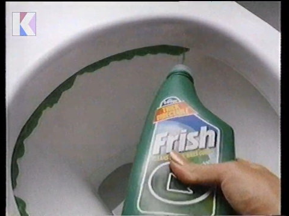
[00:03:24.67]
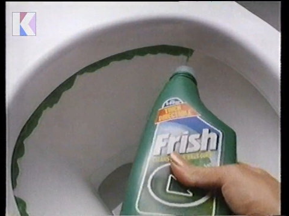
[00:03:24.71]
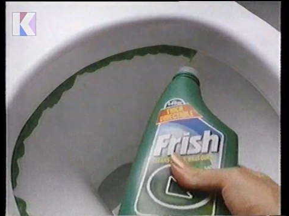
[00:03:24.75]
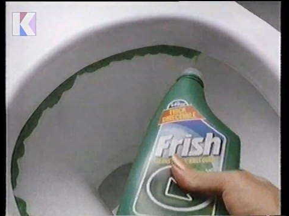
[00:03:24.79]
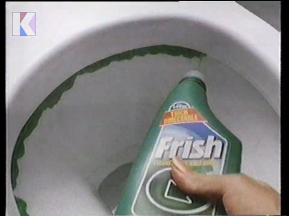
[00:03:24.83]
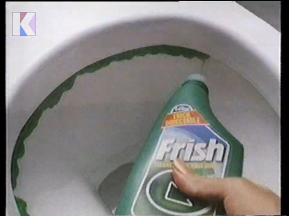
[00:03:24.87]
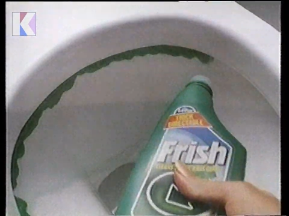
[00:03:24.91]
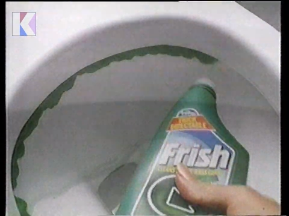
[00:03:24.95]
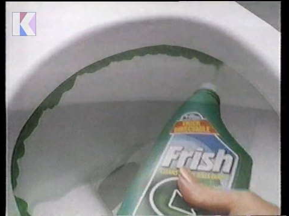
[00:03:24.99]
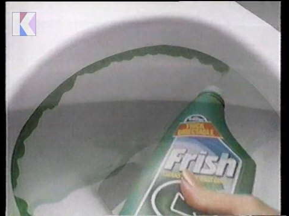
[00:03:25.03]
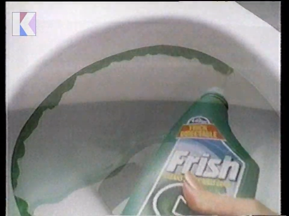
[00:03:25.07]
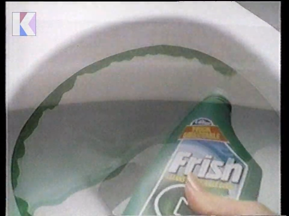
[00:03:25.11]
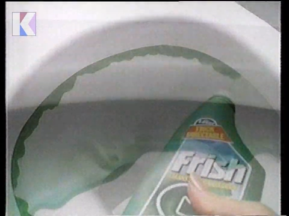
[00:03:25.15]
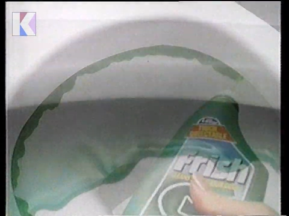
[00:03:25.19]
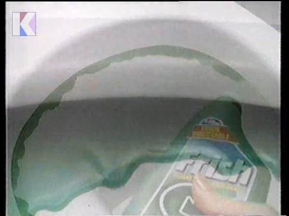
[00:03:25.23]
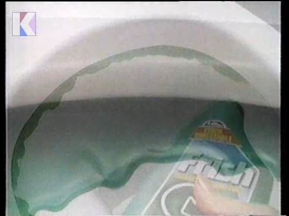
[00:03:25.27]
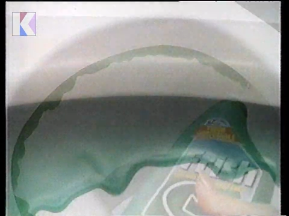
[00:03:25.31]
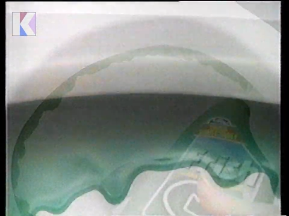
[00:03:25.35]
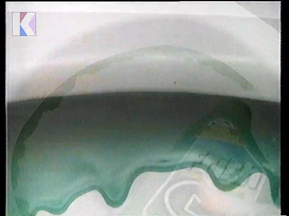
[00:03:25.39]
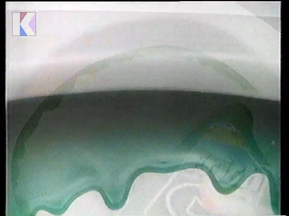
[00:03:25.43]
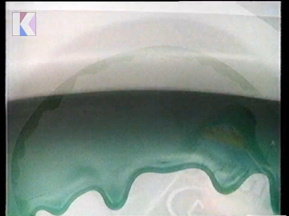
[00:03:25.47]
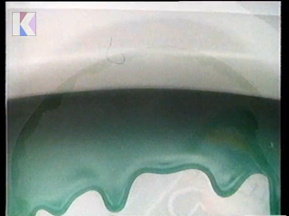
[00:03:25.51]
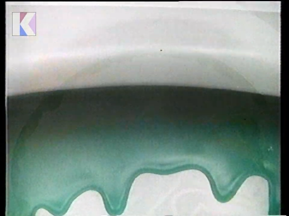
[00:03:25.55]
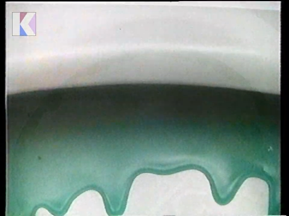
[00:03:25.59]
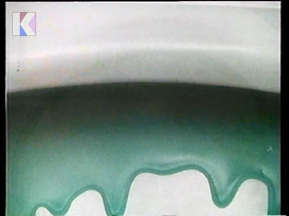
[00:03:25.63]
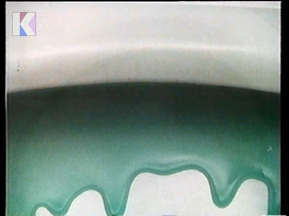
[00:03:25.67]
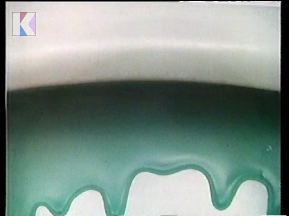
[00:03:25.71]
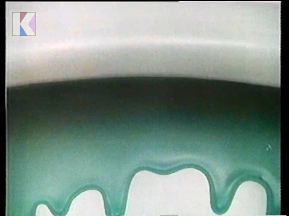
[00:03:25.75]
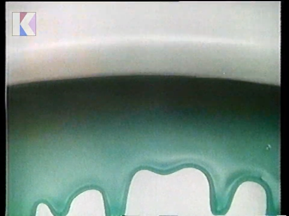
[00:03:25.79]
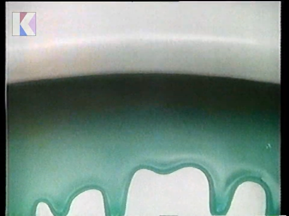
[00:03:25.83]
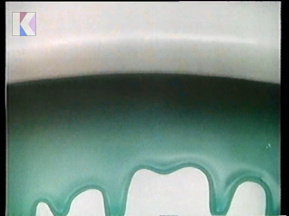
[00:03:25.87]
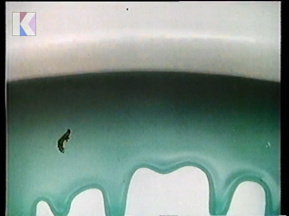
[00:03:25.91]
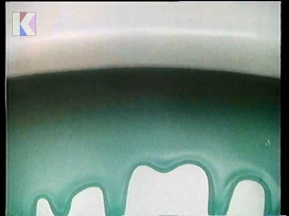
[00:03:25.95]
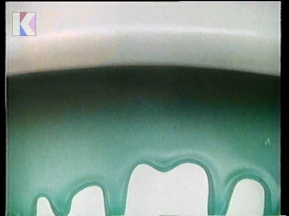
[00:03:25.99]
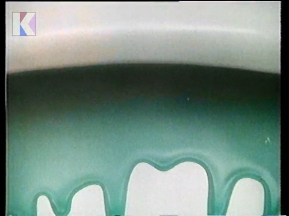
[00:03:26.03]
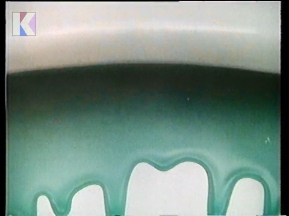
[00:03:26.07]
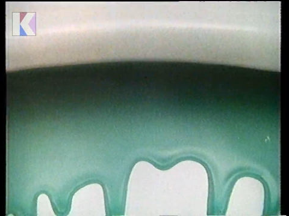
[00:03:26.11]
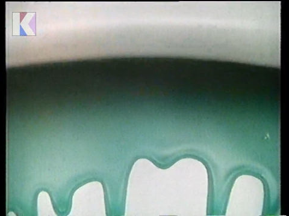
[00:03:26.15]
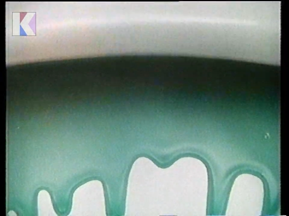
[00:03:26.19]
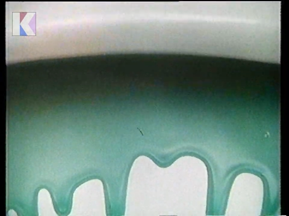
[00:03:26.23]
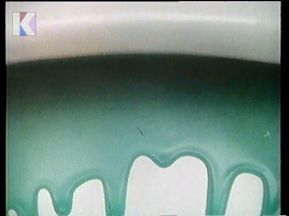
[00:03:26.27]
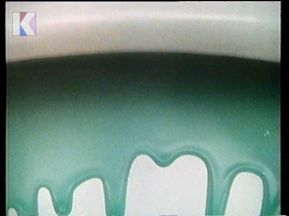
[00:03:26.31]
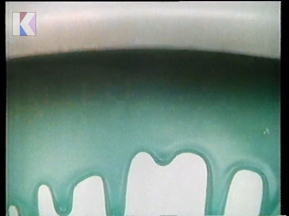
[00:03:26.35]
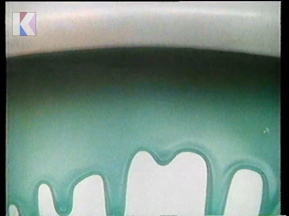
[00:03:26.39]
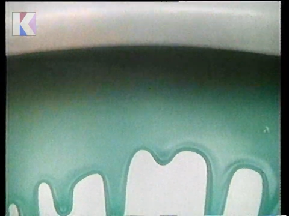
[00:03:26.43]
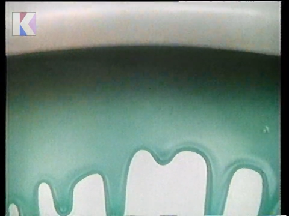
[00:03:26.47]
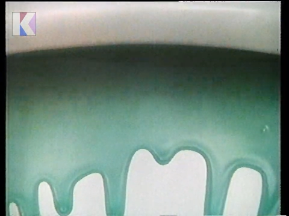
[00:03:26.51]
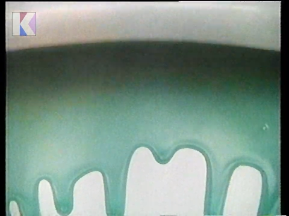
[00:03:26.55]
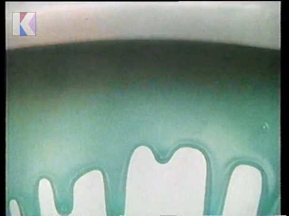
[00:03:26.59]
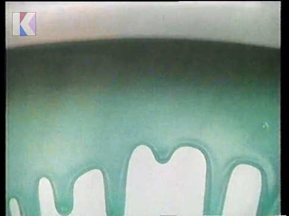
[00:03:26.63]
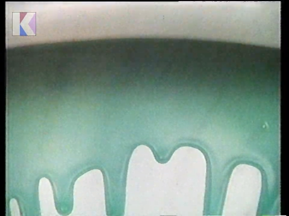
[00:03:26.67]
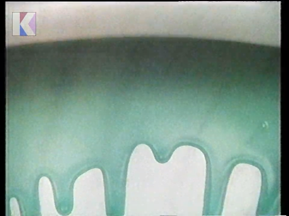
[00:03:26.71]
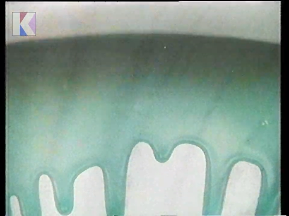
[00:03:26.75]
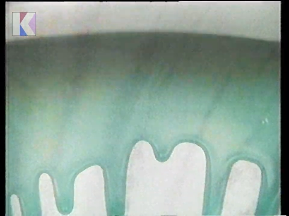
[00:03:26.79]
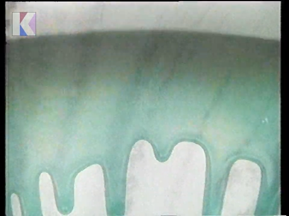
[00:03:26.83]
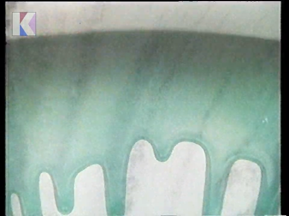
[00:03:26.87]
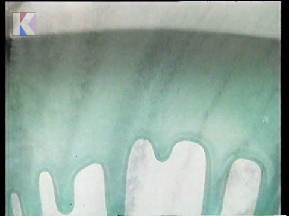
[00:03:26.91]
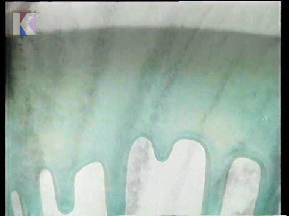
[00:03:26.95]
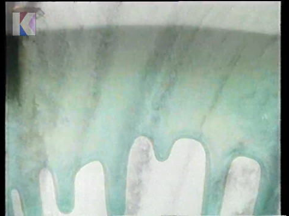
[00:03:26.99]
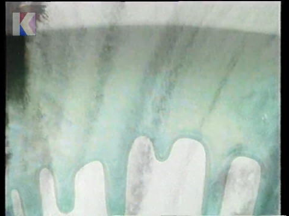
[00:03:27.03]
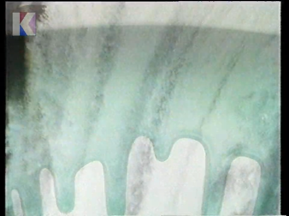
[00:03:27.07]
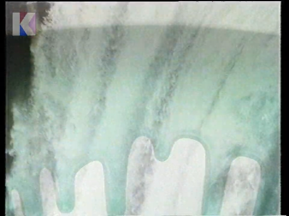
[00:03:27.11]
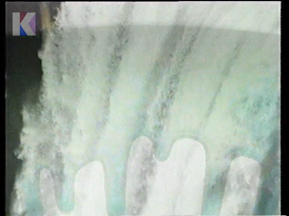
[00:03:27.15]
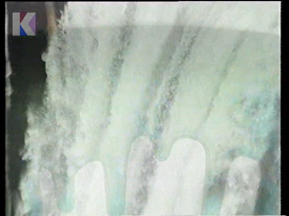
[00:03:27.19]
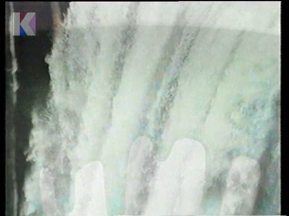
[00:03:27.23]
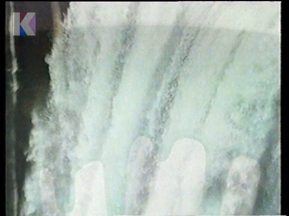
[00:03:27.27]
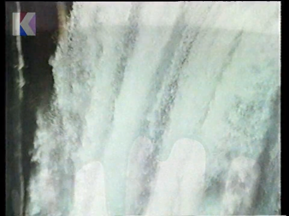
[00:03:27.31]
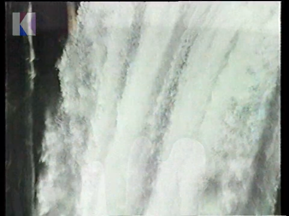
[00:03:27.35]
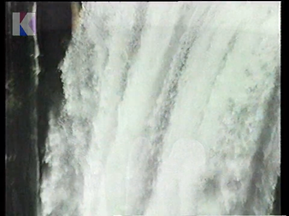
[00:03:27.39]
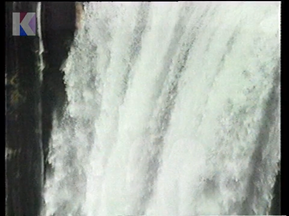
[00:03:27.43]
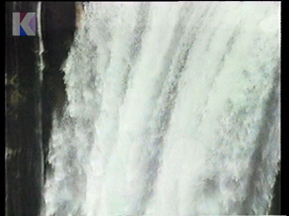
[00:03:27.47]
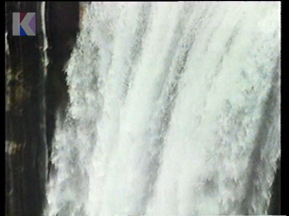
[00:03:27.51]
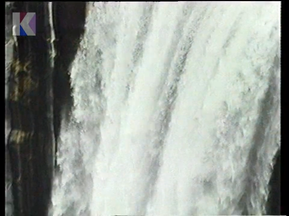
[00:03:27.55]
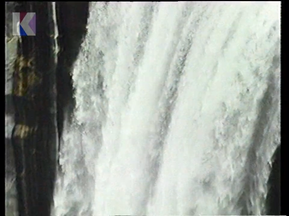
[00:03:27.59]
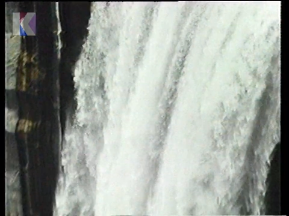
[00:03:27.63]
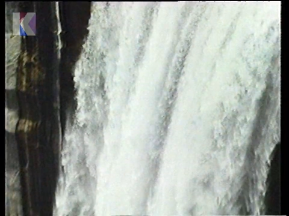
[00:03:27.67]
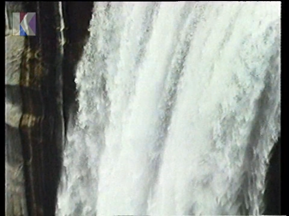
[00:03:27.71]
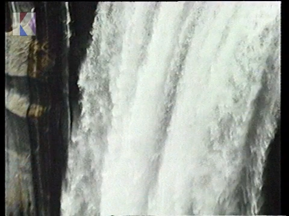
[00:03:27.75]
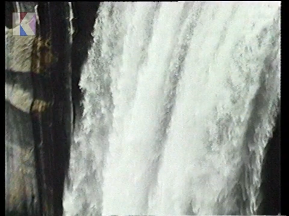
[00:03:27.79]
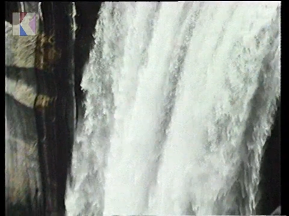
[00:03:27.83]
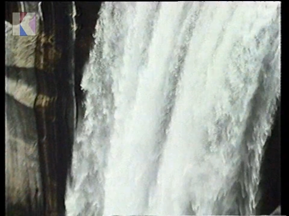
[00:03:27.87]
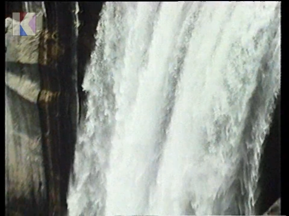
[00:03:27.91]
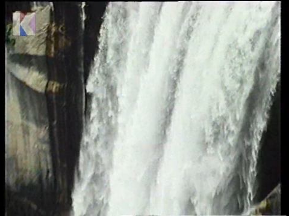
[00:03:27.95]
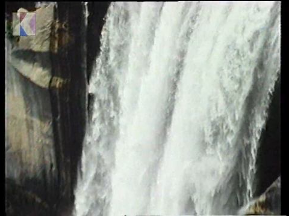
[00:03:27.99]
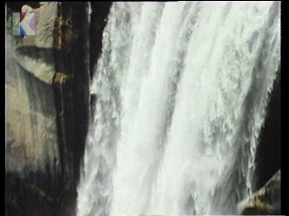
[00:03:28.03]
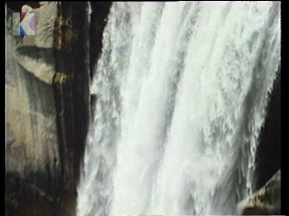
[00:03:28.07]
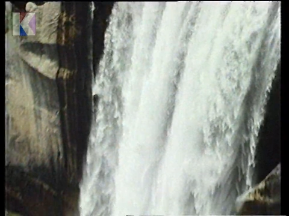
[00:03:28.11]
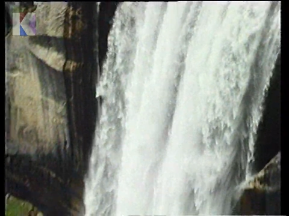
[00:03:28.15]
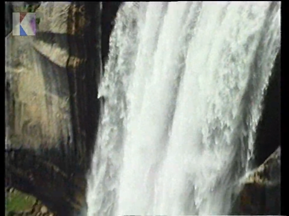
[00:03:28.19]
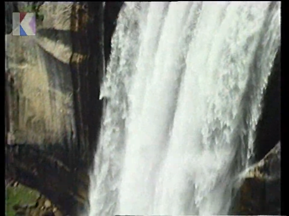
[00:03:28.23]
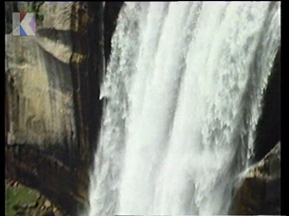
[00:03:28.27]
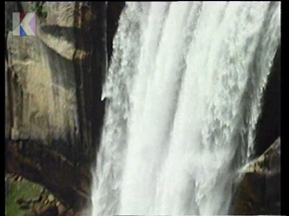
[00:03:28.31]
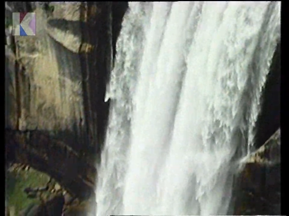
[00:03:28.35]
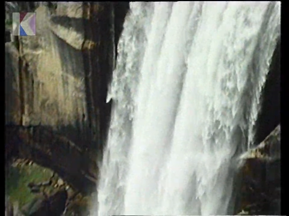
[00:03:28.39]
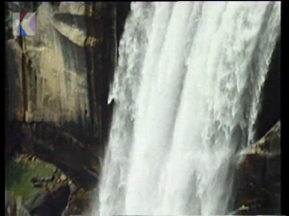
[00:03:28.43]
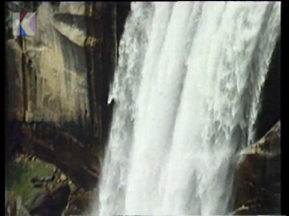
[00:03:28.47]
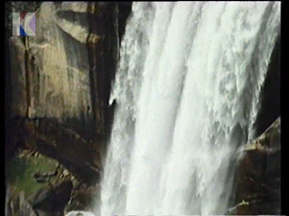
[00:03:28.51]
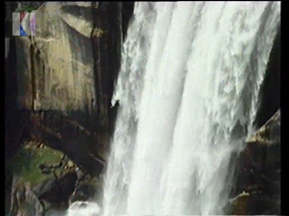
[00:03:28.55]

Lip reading: Nobody's mouth can be seen.